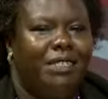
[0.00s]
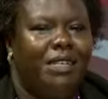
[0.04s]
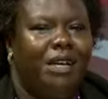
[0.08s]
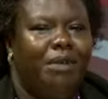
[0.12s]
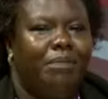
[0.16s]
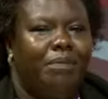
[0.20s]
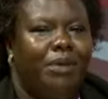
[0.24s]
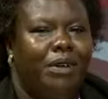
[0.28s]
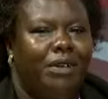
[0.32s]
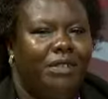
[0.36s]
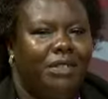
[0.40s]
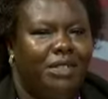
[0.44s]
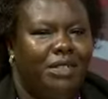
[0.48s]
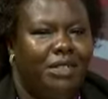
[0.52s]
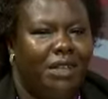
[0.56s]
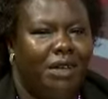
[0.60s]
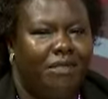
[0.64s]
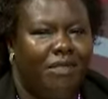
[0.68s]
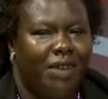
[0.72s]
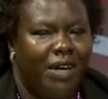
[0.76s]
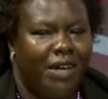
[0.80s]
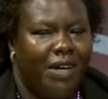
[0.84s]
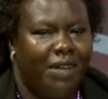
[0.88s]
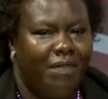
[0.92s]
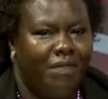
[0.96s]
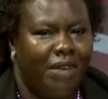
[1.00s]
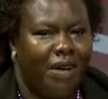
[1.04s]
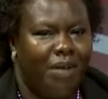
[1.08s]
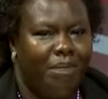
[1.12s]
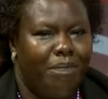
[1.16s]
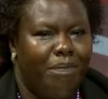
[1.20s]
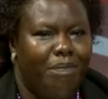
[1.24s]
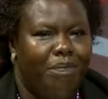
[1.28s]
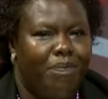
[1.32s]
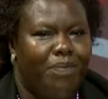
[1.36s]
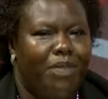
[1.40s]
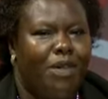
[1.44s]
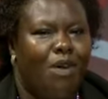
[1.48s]
champions never give up.
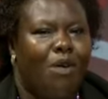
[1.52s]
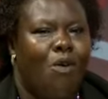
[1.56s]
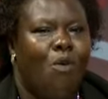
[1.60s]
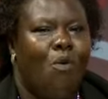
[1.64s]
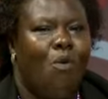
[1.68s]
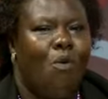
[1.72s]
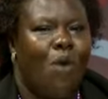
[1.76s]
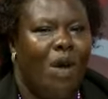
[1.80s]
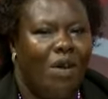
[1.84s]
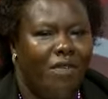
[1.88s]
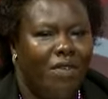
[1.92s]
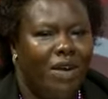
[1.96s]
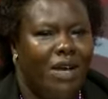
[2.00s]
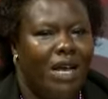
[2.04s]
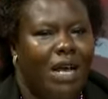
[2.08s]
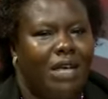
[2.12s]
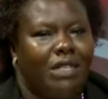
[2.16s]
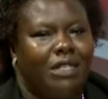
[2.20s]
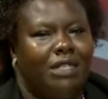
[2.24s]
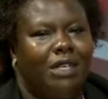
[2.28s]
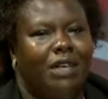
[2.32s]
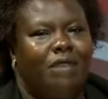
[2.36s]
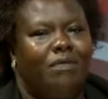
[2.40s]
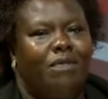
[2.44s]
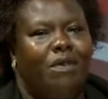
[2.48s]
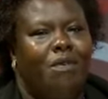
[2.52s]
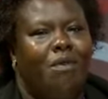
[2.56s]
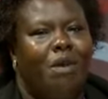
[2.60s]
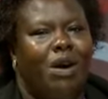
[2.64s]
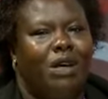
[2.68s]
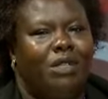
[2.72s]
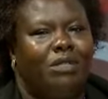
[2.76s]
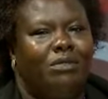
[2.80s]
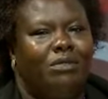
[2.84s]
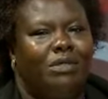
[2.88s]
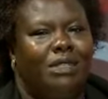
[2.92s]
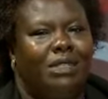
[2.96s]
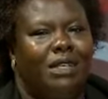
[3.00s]
Whoever has ever
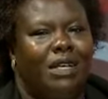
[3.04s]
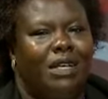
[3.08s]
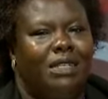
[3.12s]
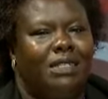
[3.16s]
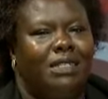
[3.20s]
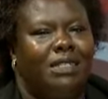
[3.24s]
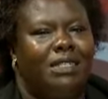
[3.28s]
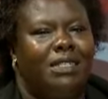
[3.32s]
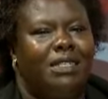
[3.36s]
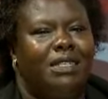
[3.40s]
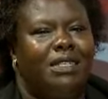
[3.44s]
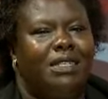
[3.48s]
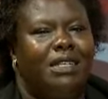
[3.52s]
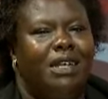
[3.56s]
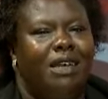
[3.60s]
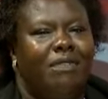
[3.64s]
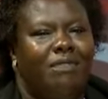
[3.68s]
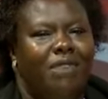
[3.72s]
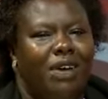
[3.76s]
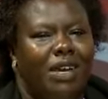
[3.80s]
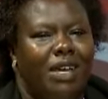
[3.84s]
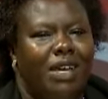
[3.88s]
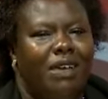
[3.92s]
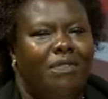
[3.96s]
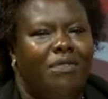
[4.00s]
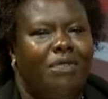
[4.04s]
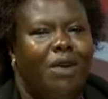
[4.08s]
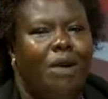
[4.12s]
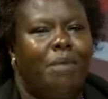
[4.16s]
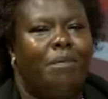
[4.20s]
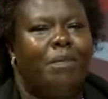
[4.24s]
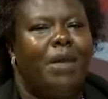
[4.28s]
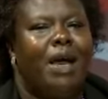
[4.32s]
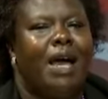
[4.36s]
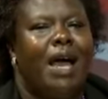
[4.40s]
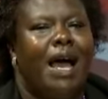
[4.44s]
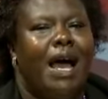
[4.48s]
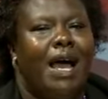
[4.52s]
worked with us, never give
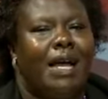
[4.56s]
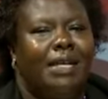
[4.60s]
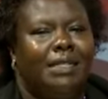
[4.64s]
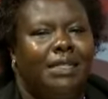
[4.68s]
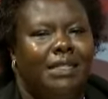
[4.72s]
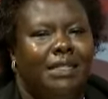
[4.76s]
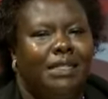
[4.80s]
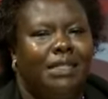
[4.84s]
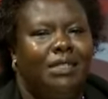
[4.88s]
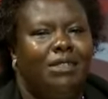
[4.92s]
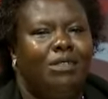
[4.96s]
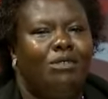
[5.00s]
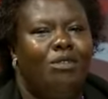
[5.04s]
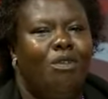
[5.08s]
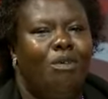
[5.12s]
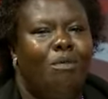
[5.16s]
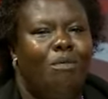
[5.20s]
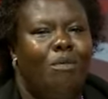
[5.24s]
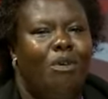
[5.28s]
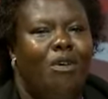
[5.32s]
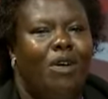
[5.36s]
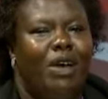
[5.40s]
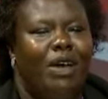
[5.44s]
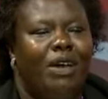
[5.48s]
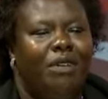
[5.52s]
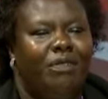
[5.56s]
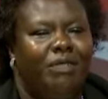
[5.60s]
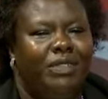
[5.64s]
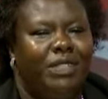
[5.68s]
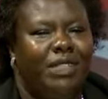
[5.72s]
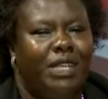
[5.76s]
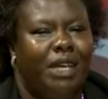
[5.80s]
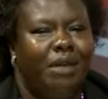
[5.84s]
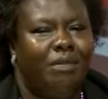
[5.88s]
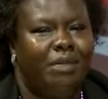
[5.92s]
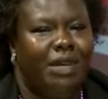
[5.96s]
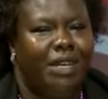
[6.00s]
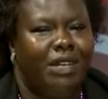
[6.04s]
up until no more
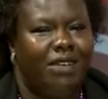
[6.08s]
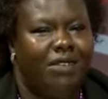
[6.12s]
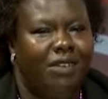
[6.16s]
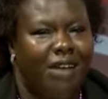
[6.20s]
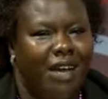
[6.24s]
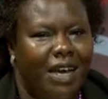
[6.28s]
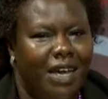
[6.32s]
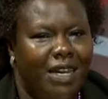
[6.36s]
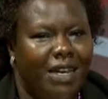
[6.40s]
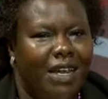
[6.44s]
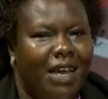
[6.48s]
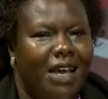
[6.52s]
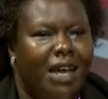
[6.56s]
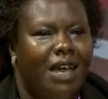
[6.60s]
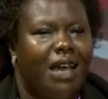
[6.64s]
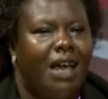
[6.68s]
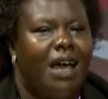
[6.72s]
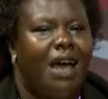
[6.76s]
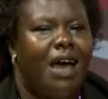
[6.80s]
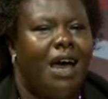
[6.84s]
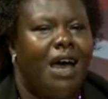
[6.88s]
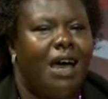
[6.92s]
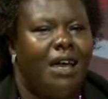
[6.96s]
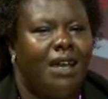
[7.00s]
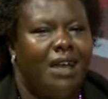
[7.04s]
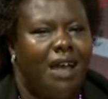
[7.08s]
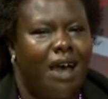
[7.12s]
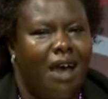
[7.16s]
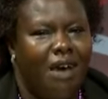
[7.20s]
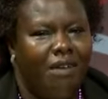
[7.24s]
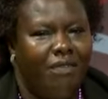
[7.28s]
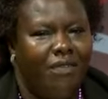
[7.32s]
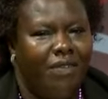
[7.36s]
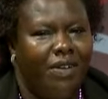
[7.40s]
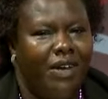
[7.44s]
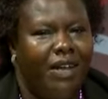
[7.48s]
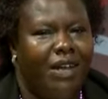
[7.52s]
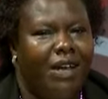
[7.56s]
FGM in Uganda and
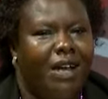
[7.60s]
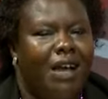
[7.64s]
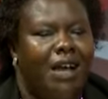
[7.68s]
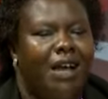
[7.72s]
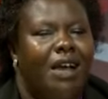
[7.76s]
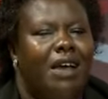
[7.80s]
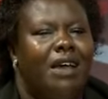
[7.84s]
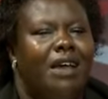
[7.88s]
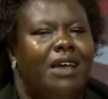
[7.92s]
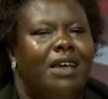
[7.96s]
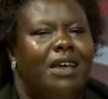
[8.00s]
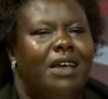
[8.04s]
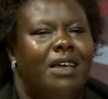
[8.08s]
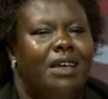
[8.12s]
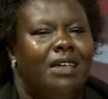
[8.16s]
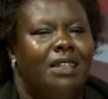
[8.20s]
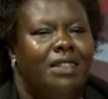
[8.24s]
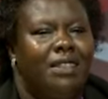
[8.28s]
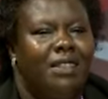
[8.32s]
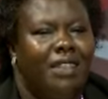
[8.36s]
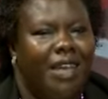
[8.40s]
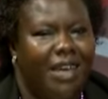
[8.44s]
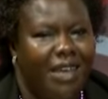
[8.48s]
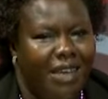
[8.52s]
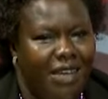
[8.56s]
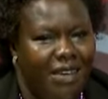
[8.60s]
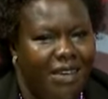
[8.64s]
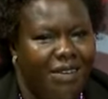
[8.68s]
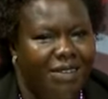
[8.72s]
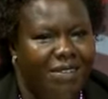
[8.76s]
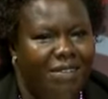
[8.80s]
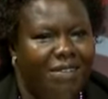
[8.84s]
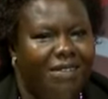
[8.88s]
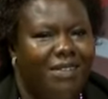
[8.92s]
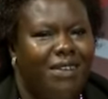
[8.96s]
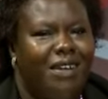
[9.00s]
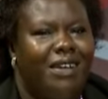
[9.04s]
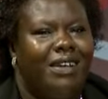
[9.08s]
Africa. Thank
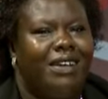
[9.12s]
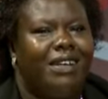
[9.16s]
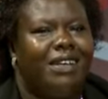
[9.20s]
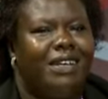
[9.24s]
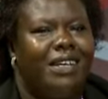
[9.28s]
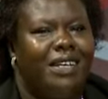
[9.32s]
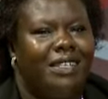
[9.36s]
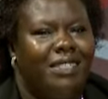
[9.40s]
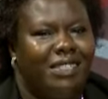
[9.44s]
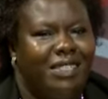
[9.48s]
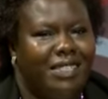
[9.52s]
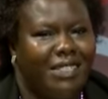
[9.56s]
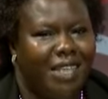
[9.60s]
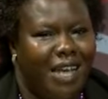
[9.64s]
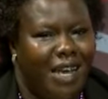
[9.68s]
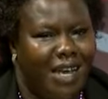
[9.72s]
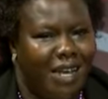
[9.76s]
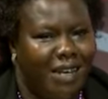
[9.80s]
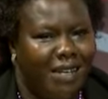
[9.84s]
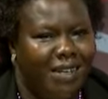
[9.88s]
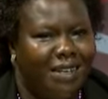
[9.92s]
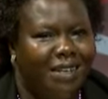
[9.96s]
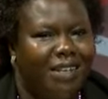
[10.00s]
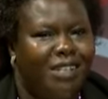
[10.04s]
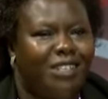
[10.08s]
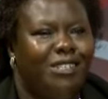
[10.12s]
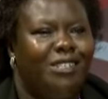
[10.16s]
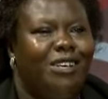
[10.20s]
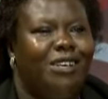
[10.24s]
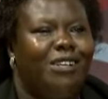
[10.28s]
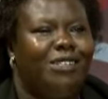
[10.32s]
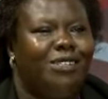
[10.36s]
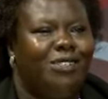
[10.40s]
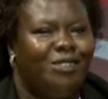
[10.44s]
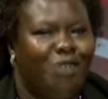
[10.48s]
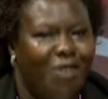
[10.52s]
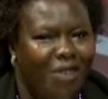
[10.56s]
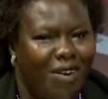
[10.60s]
you. Let's stand
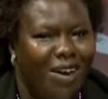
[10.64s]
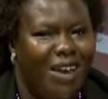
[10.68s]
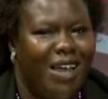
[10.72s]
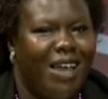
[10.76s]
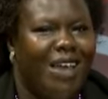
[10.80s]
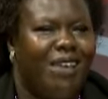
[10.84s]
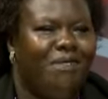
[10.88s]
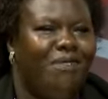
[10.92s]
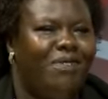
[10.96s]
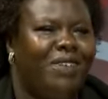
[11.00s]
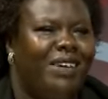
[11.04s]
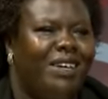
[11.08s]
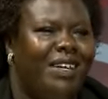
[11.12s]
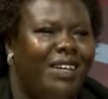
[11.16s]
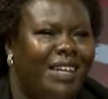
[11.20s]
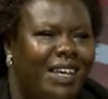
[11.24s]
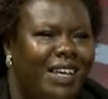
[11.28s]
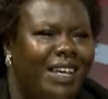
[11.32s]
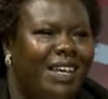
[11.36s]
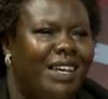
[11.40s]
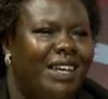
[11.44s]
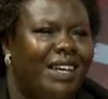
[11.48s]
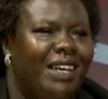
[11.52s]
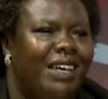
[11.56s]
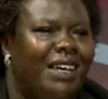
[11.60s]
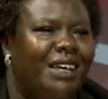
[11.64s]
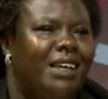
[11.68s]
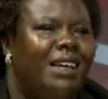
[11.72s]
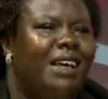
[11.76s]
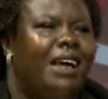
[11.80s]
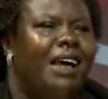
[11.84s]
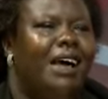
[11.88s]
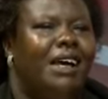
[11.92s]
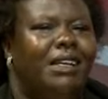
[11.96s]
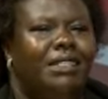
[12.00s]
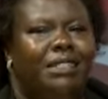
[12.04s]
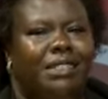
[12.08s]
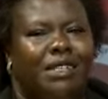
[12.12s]
tall every day
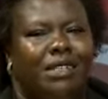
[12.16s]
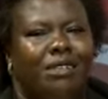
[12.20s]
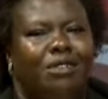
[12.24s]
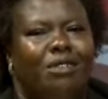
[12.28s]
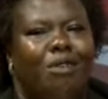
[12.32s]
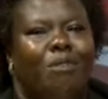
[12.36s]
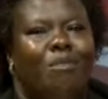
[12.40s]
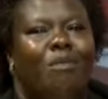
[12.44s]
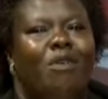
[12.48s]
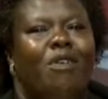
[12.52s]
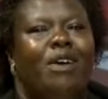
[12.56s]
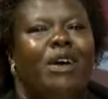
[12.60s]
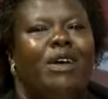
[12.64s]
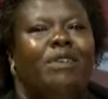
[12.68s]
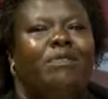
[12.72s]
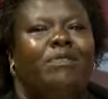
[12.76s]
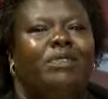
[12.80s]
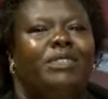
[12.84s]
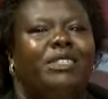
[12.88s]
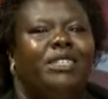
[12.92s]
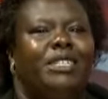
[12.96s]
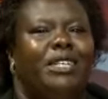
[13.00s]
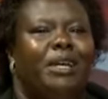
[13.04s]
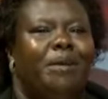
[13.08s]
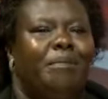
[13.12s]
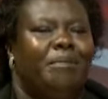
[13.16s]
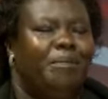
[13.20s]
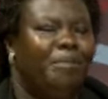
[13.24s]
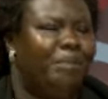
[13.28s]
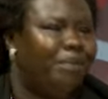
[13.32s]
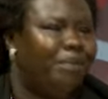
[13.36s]
until no more FGM.